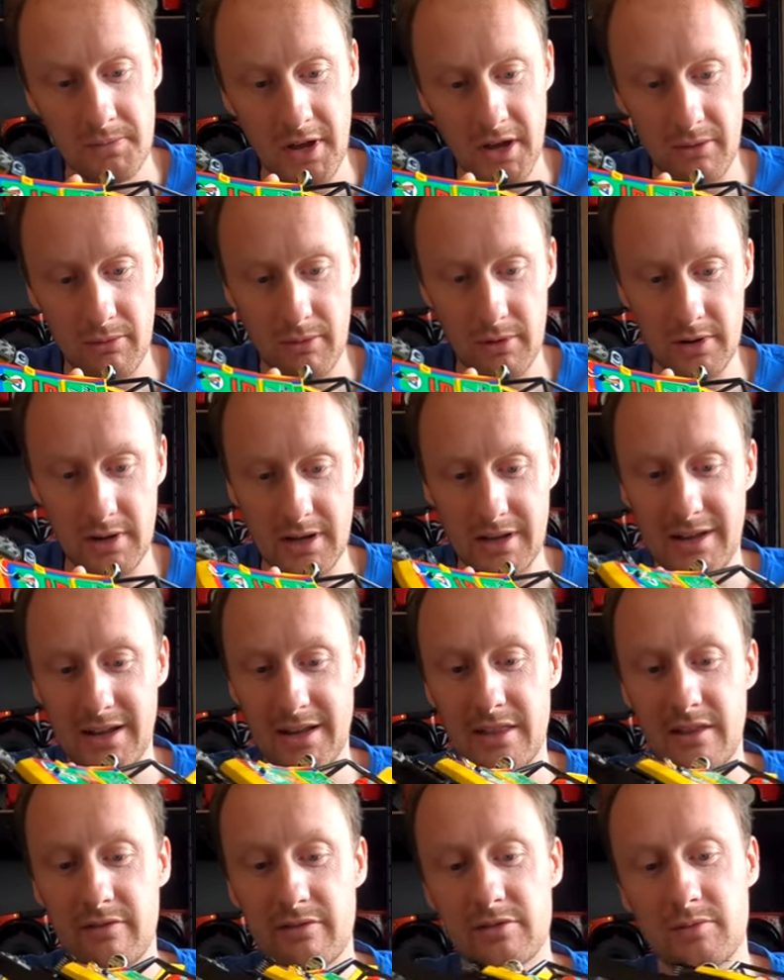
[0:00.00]

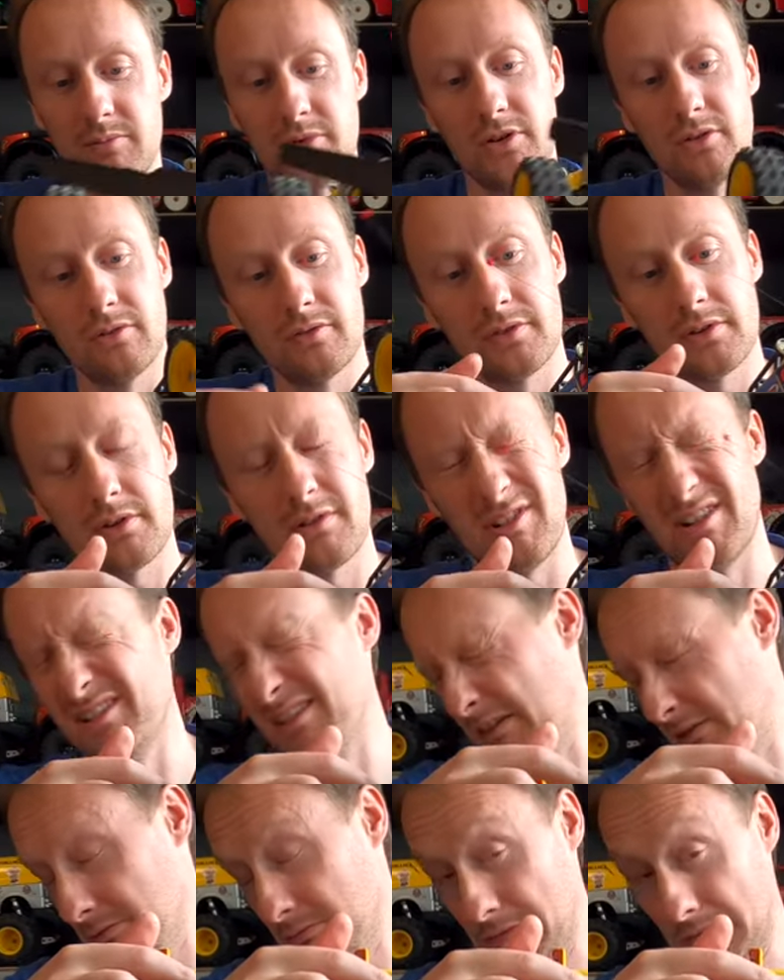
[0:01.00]
they've put it over the
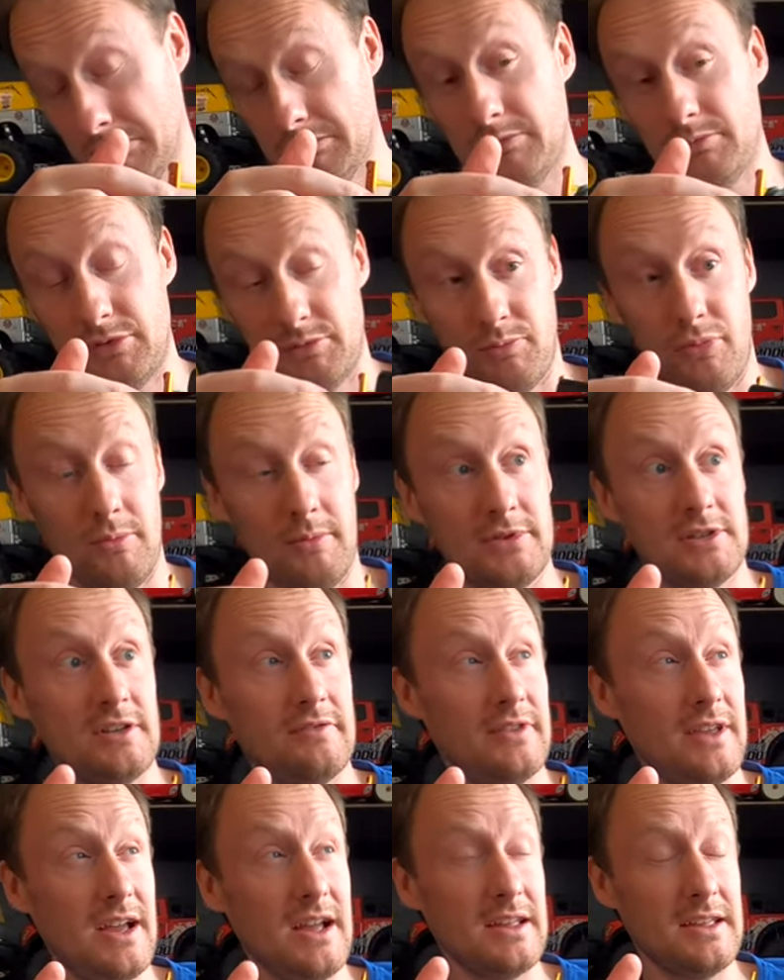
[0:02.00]
grill. Oh, just poked
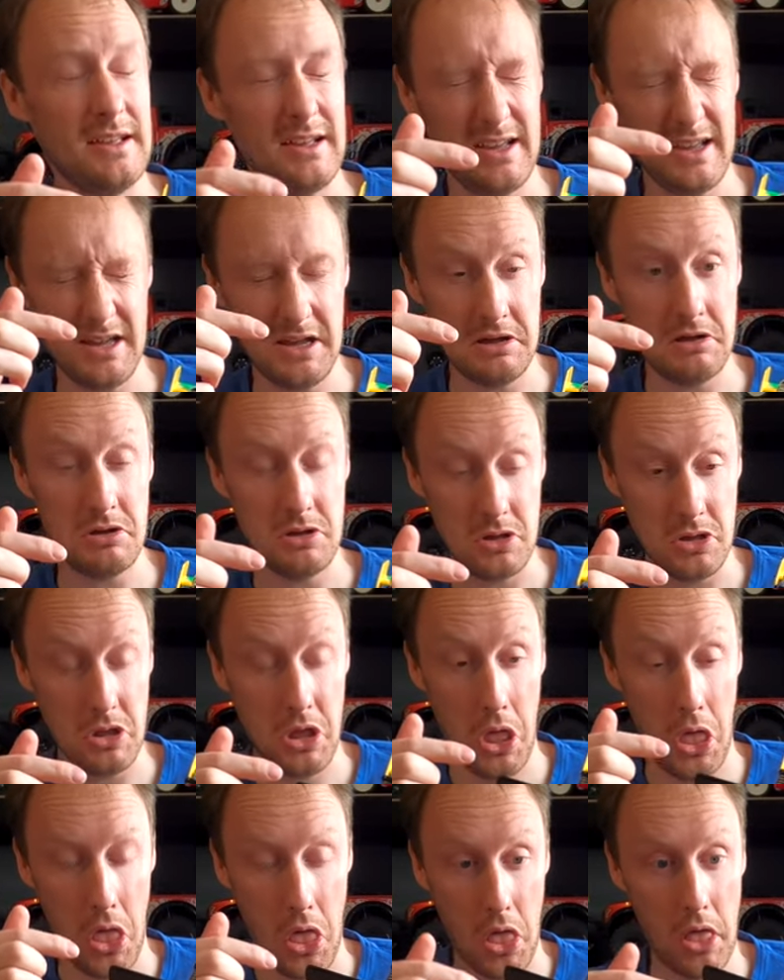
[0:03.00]
myself in the
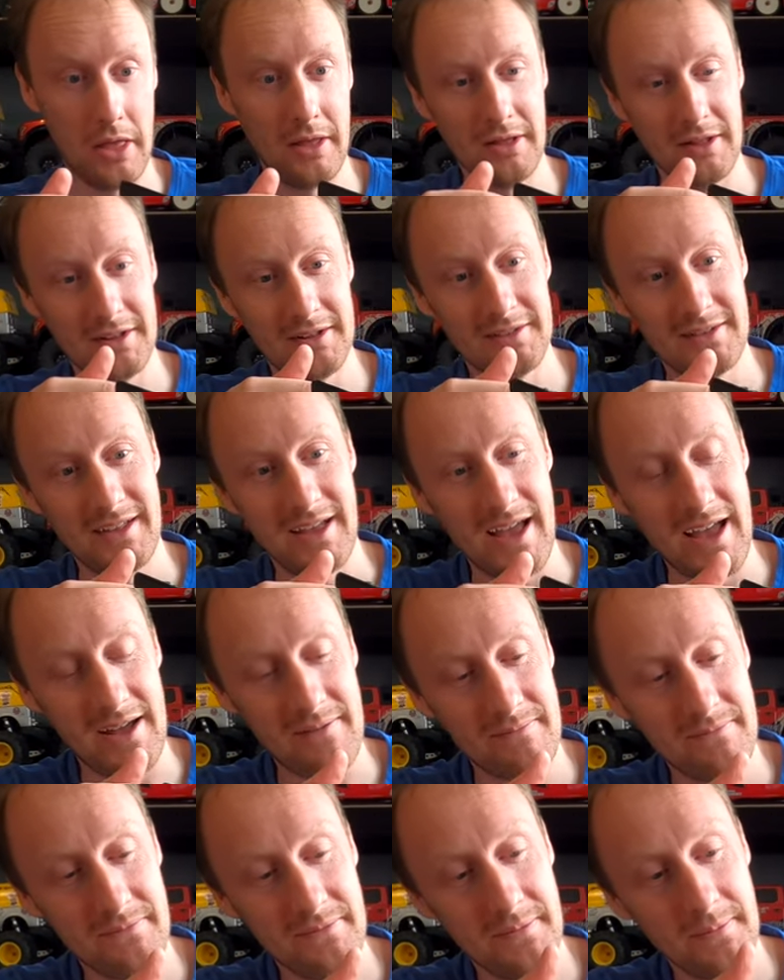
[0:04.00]

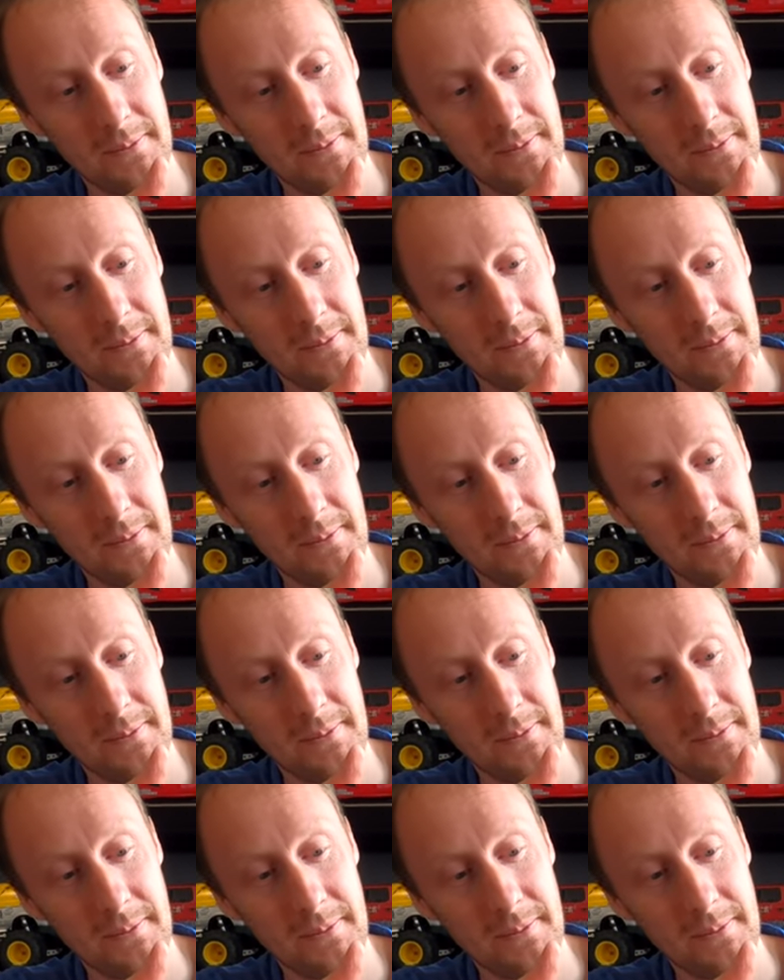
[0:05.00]
eye.